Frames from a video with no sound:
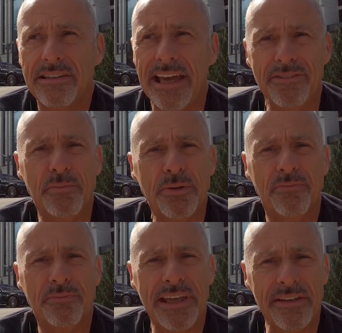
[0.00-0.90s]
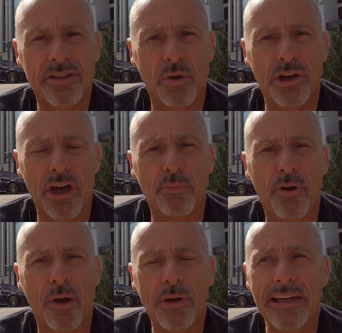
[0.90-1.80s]
getting my teeth sorted out
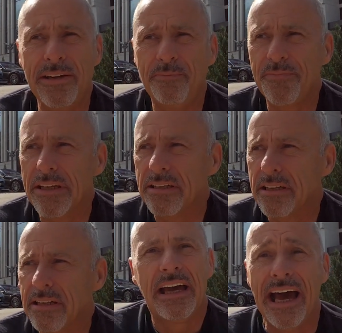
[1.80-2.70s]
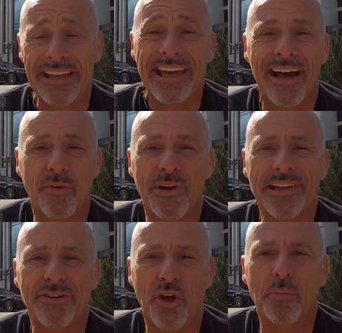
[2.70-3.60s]
properly, and you can't
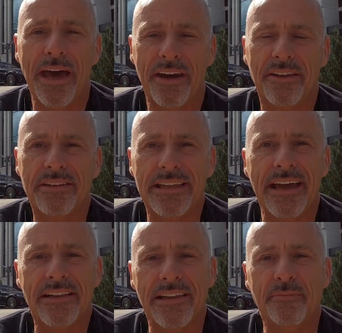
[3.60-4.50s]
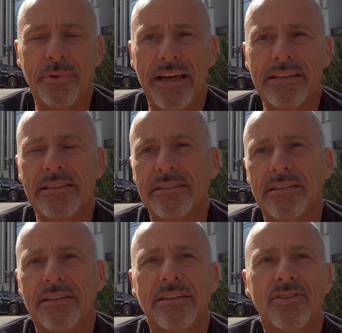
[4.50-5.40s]
really do better than dental implants.
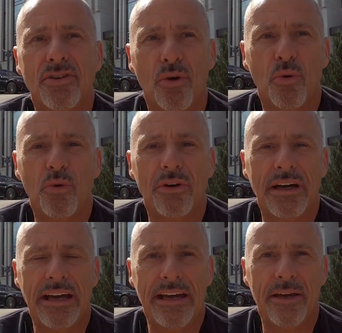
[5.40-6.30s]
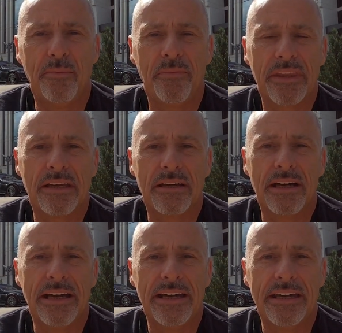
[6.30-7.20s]
So
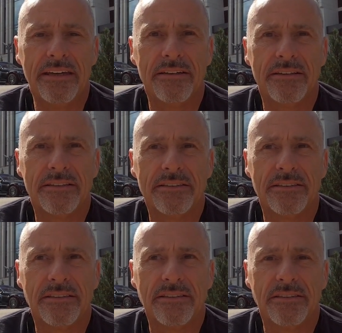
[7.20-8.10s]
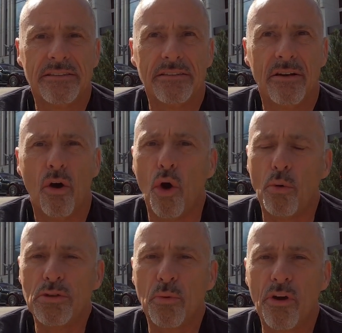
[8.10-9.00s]
I
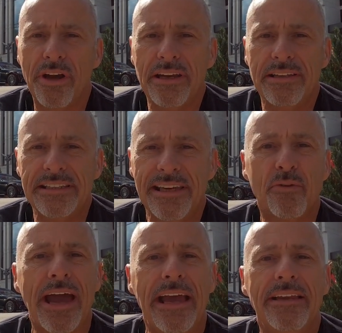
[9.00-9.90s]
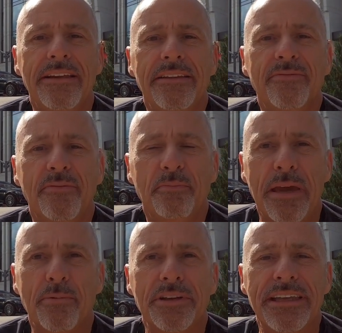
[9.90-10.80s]
always worried, you see Rylan and
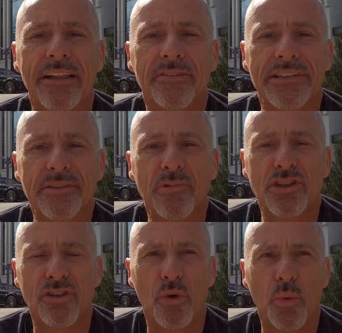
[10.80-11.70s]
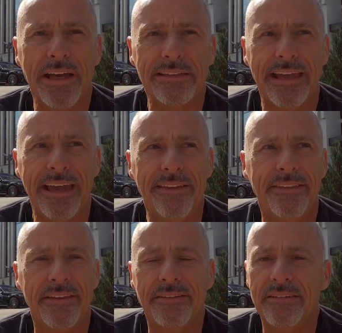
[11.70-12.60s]
people in television with snow white teeth
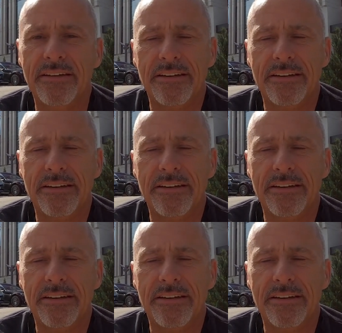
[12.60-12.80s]
and